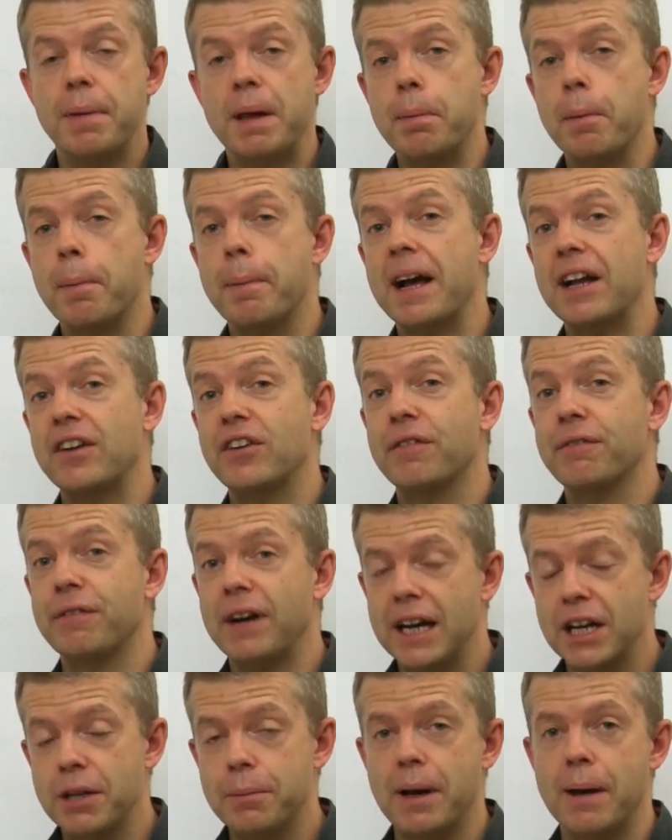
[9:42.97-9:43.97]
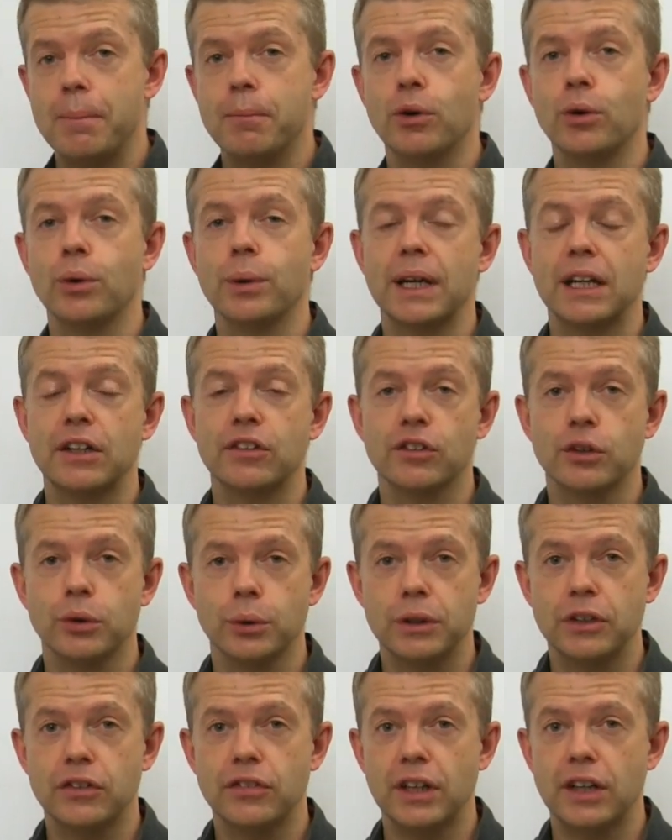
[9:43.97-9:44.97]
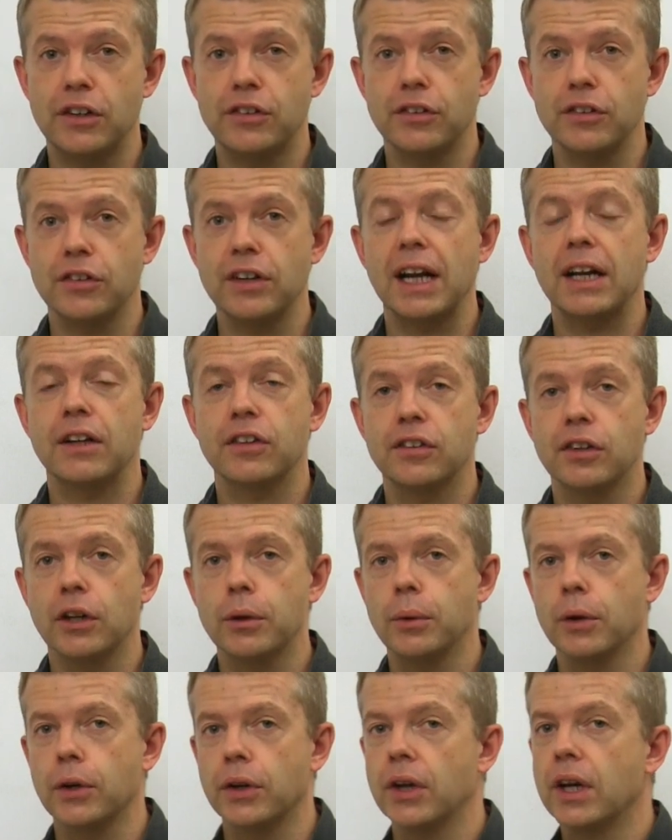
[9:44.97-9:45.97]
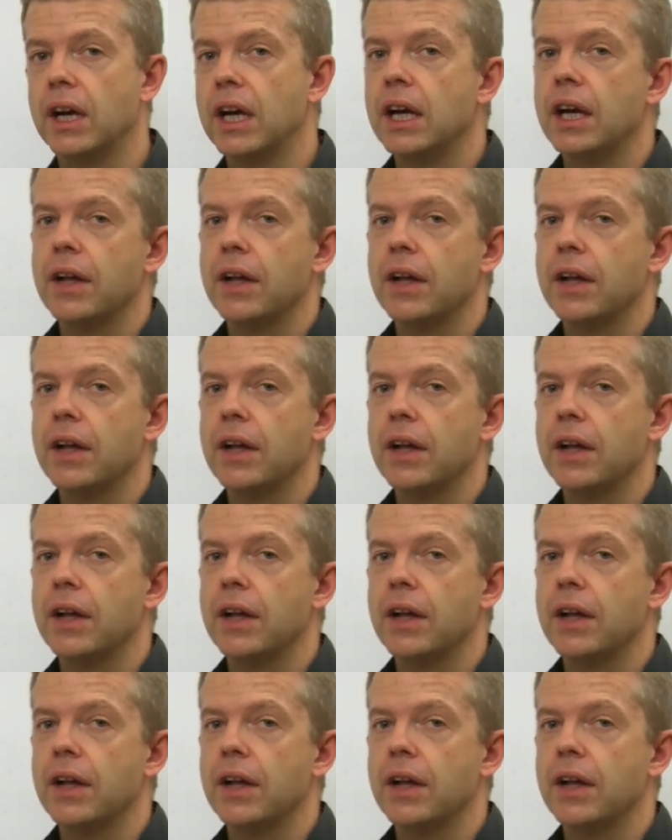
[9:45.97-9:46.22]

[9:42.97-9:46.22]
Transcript: Be prepared to value bet more against calling stations and so on.